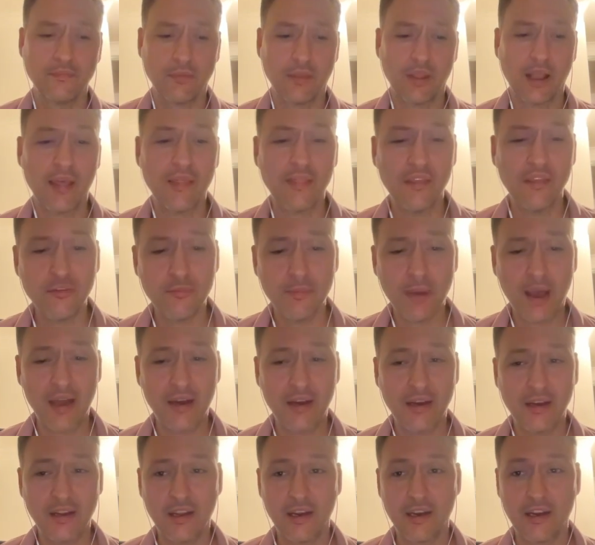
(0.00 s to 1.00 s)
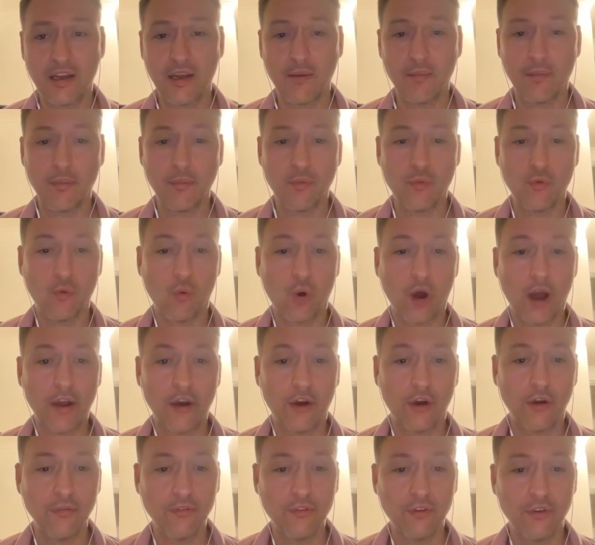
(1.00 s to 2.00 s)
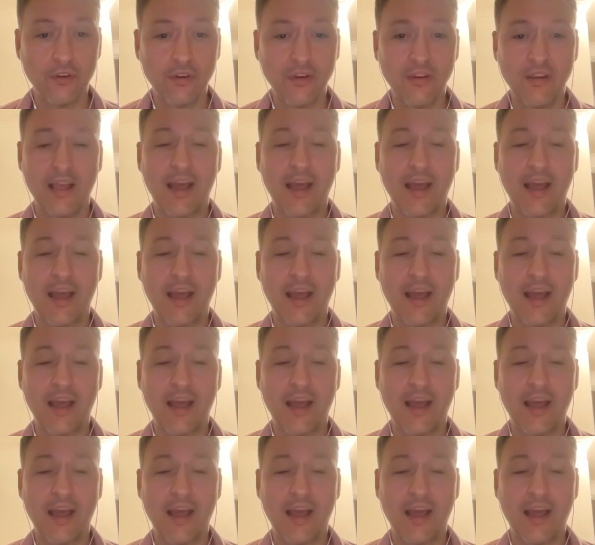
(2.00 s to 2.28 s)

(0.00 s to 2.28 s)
And this pattern can come up quite often,